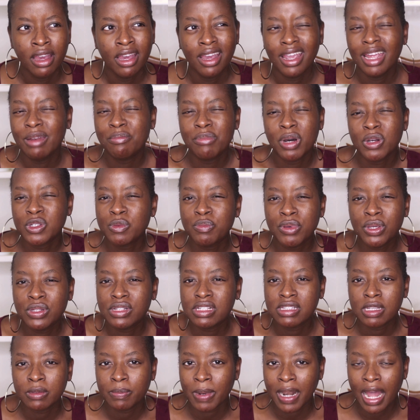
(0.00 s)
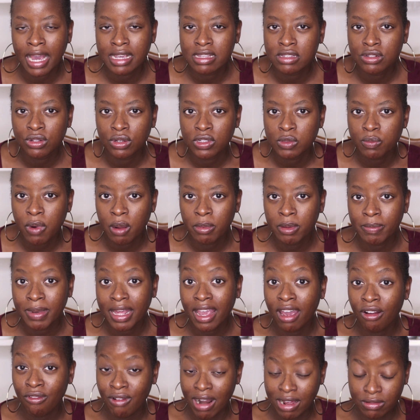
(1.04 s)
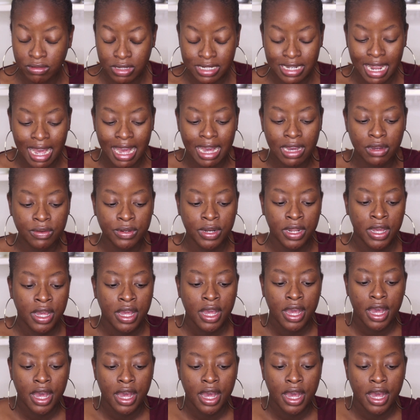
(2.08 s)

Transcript: in most beauty supply stores, probably around town.